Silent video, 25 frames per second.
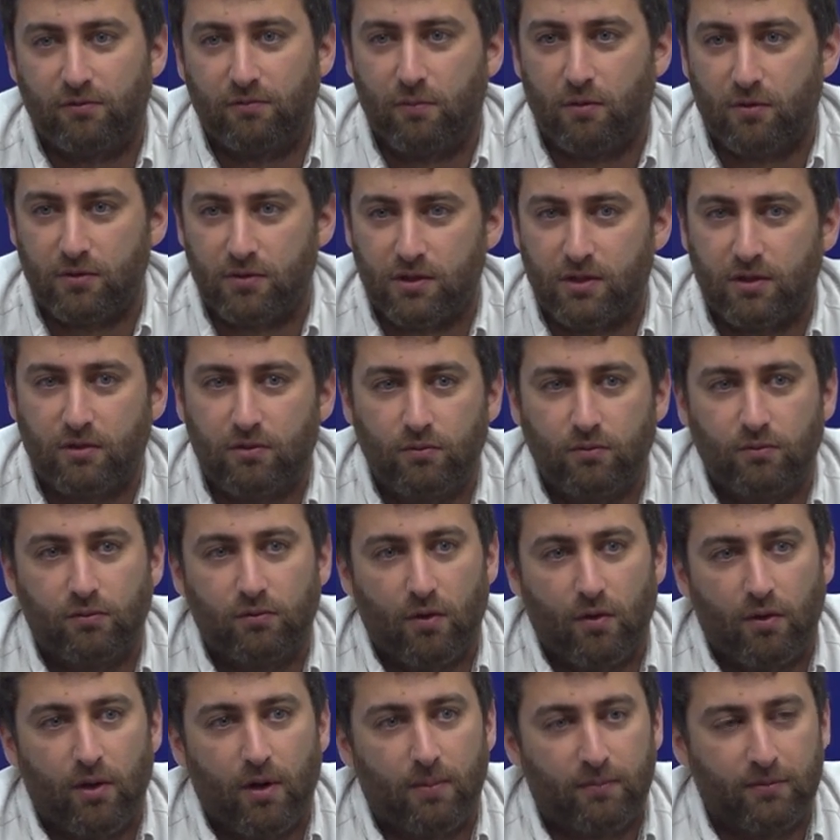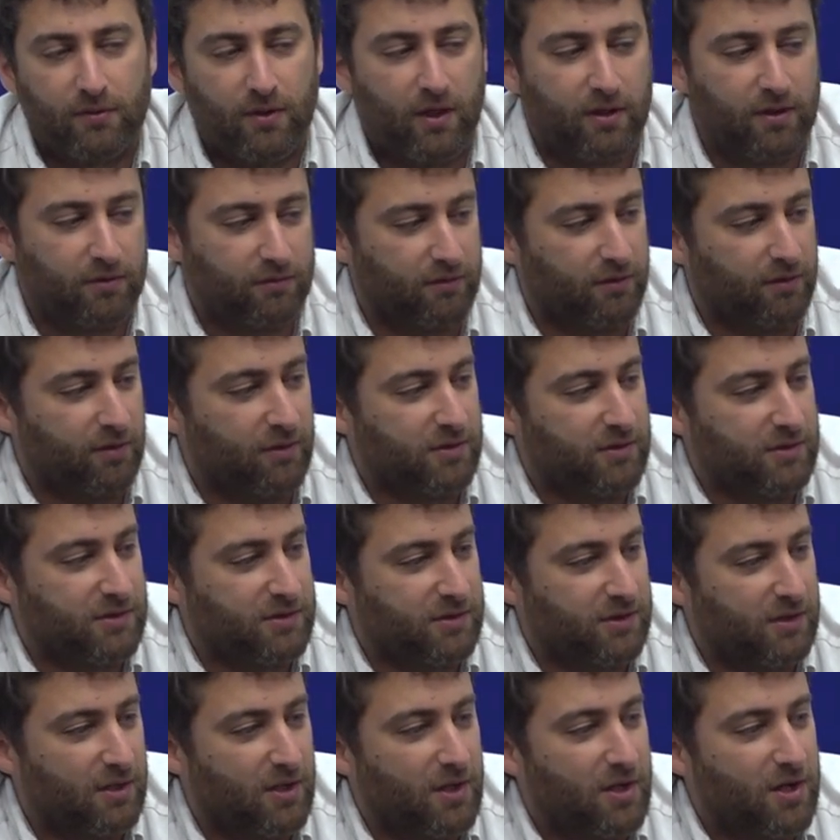prosecute corrupt
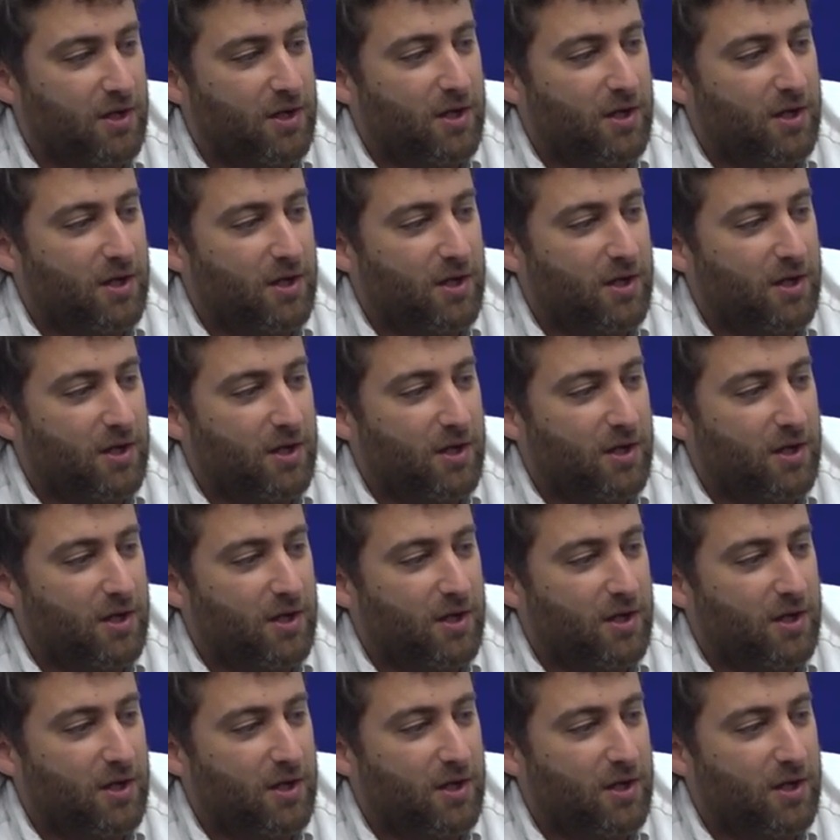actors.